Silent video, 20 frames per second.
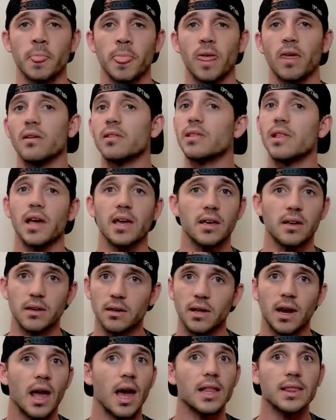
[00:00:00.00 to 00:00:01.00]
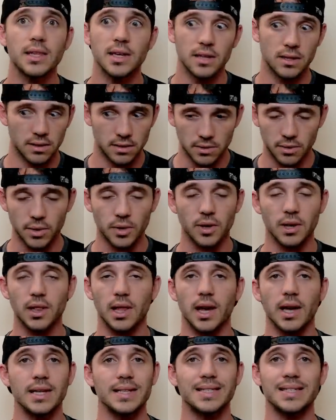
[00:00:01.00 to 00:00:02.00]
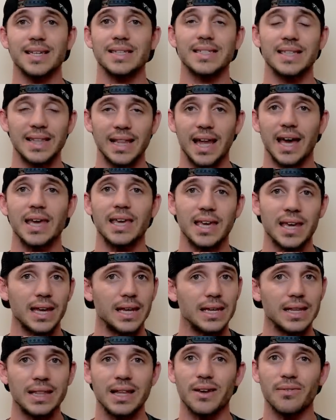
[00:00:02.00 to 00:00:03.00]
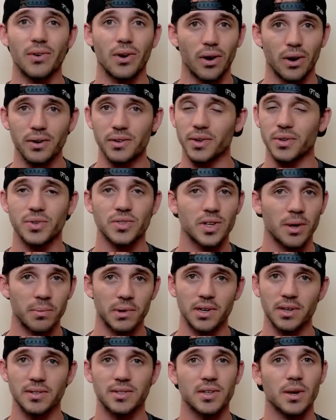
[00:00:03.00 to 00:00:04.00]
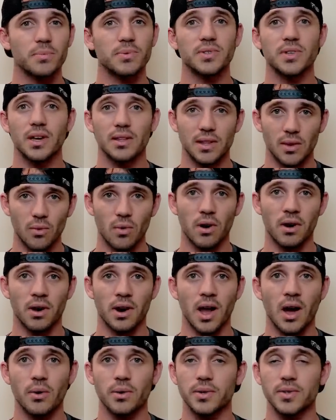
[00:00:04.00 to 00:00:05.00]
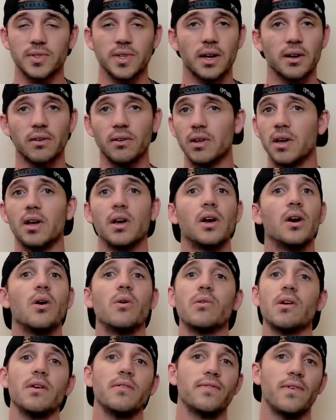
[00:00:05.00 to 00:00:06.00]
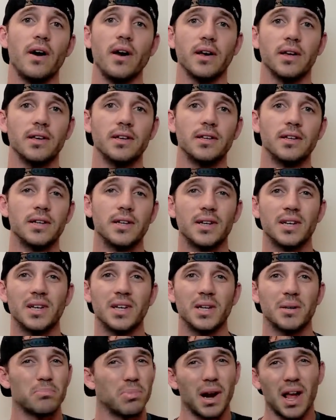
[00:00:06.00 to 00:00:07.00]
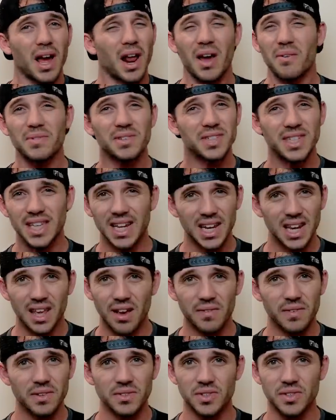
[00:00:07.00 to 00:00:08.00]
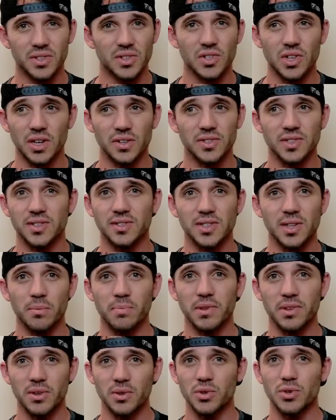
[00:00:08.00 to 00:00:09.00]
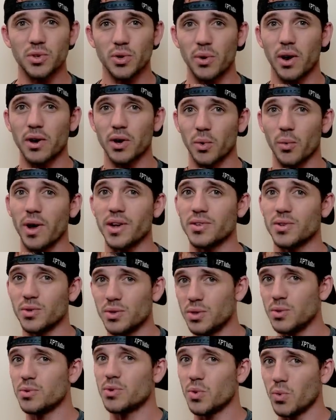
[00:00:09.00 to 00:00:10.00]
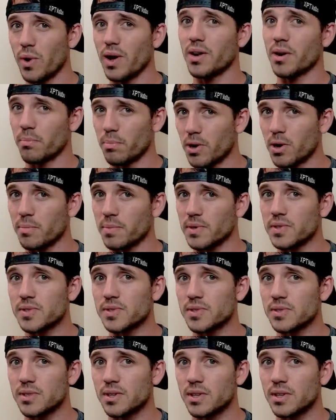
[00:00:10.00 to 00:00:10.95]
like an athlete or a client doesn't like eating, they have a heart, their stomach is upset, and they want an hour to settle. Okay, fine. But I haven't seen any evidence to suggest it's something you should go out of your way to do to wait on purpose.